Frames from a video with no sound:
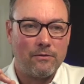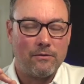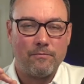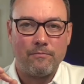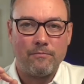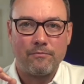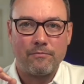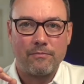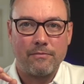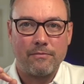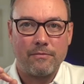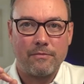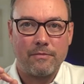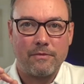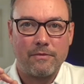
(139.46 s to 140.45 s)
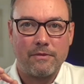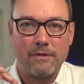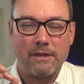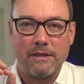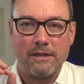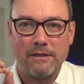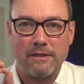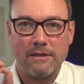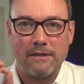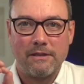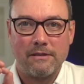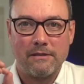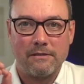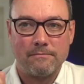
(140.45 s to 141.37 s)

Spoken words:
(silence)